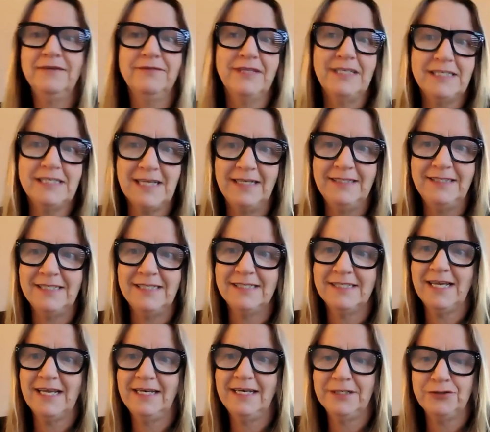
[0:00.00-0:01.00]
of these
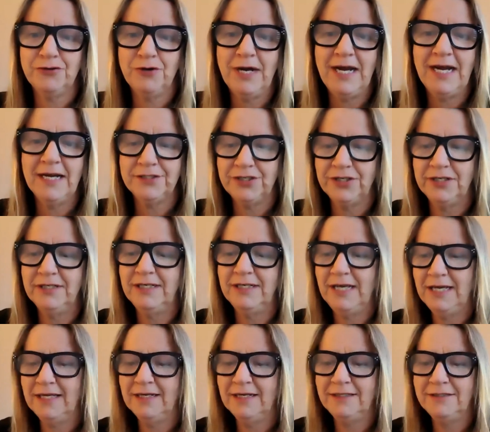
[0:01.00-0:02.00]
ideas getting traction,
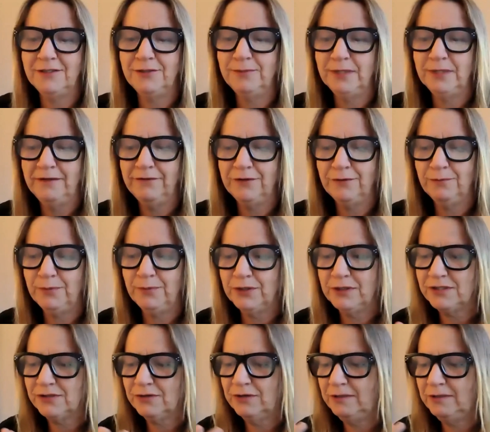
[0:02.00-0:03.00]
and I do believe your
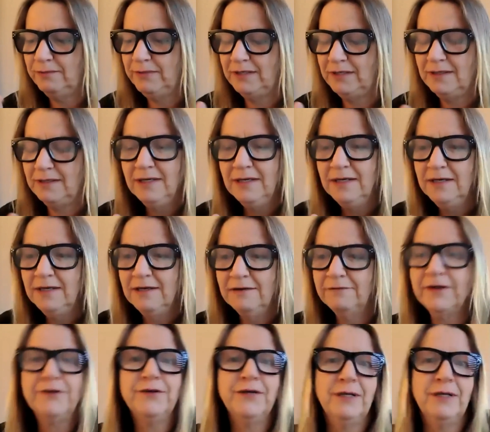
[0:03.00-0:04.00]
book's going to be
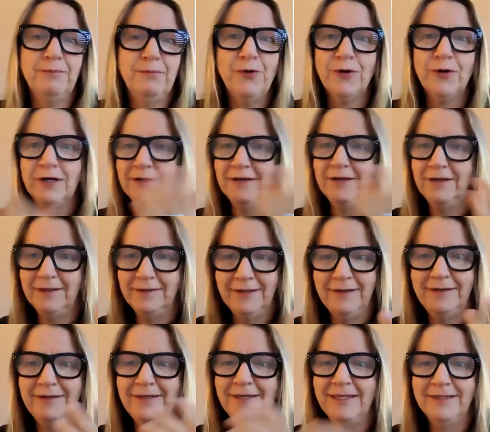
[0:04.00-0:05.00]
very important in
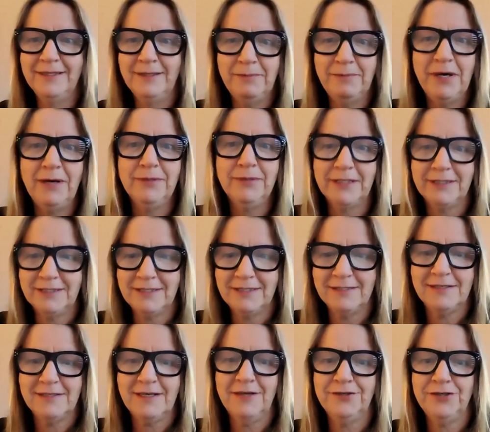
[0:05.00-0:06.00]
the public
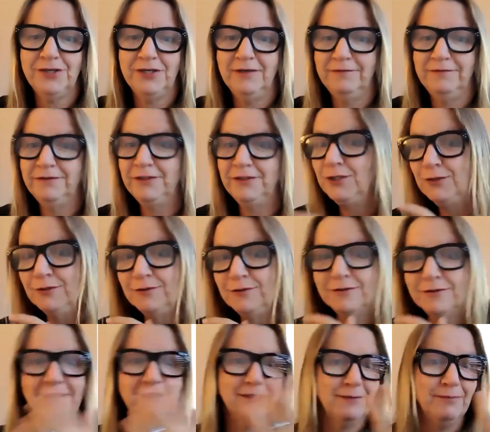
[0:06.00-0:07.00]
discussion of
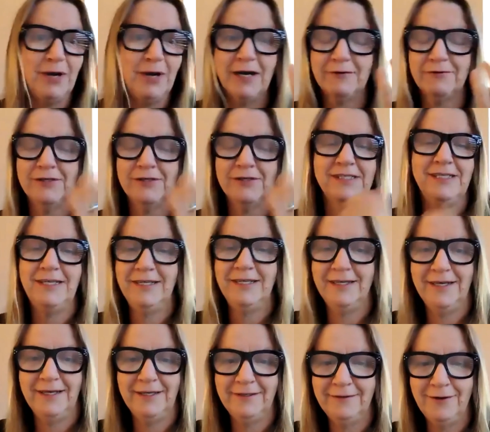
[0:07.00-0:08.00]
news and democracy
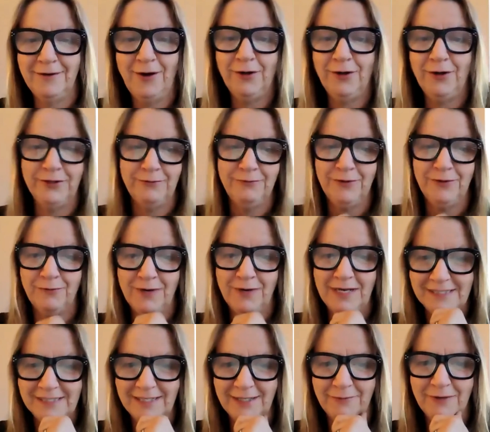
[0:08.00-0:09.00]
and all that we're
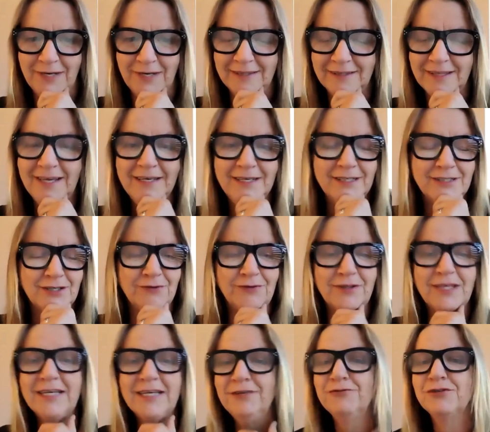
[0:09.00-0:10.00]
wrestling with. So
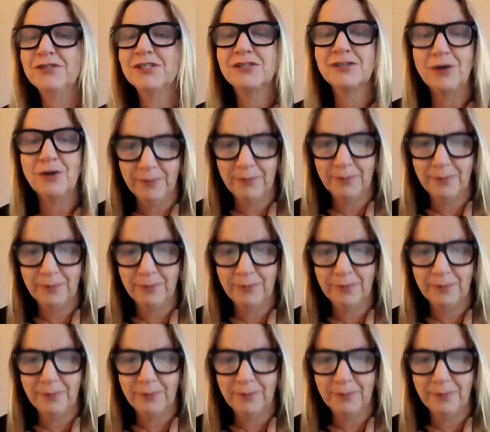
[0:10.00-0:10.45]
thank you so